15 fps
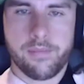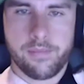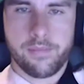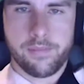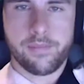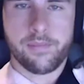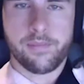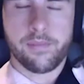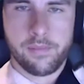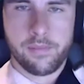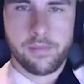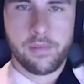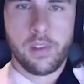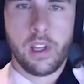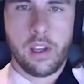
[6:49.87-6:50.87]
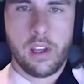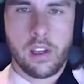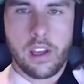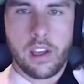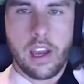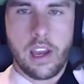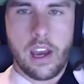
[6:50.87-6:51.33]
Mm-hmm.
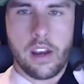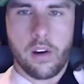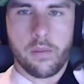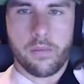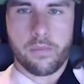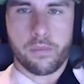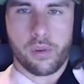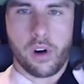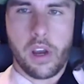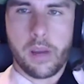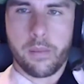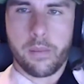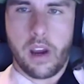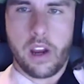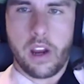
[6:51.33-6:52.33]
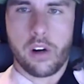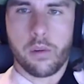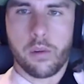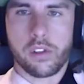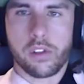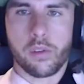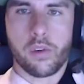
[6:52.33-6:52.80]
Yeah, no, Pro Am I heard
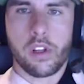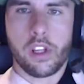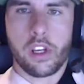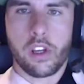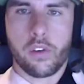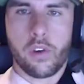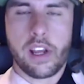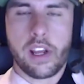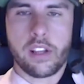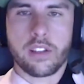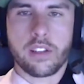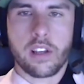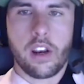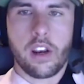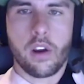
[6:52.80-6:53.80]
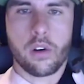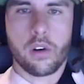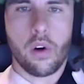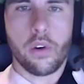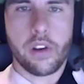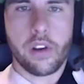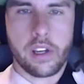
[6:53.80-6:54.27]
was a really good race. I know
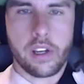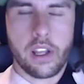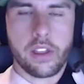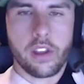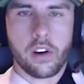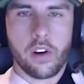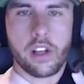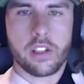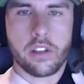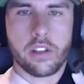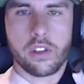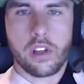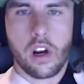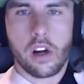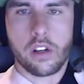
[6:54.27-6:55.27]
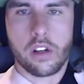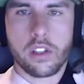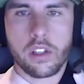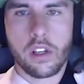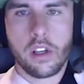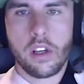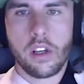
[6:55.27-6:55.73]
Cole didn't get the greatest of starts.